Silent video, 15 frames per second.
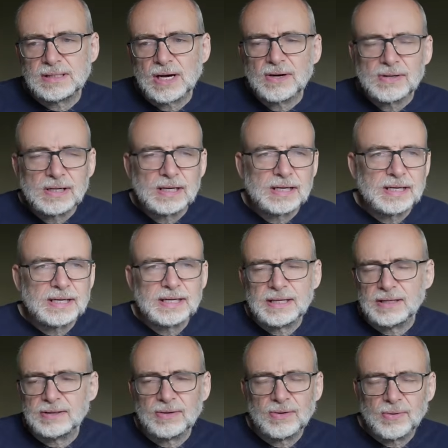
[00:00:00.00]

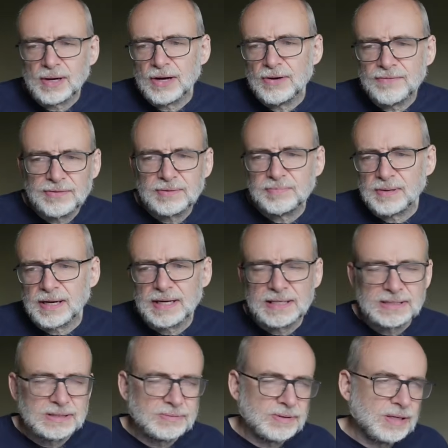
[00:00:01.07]
totally all over the place.